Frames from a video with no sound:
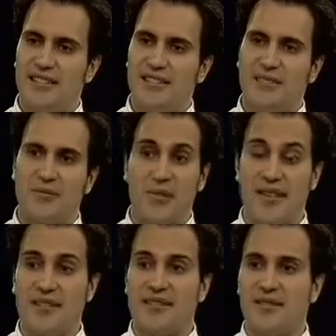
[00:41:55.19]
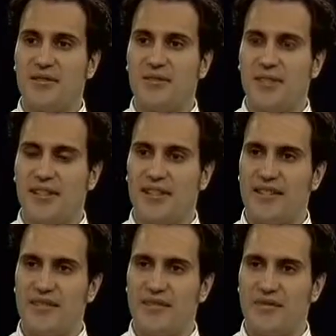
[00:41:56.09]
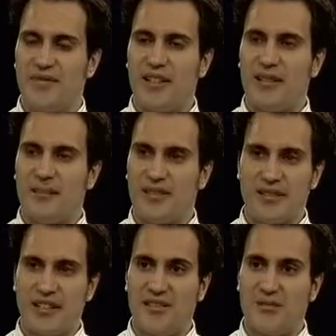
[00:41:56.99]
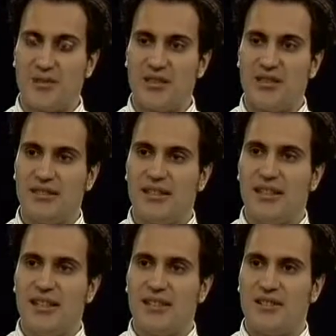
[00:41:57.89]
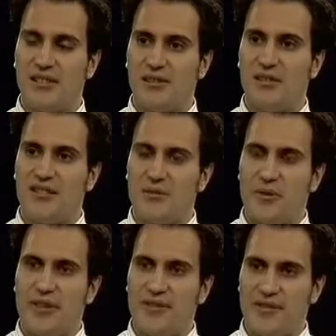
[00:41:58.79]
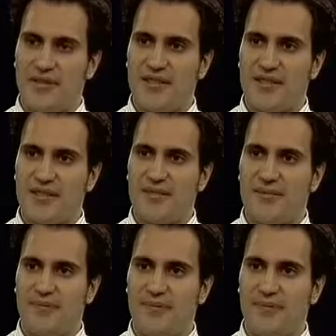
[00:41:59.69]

ceding their rights to regulate their own environment and government to government agencies.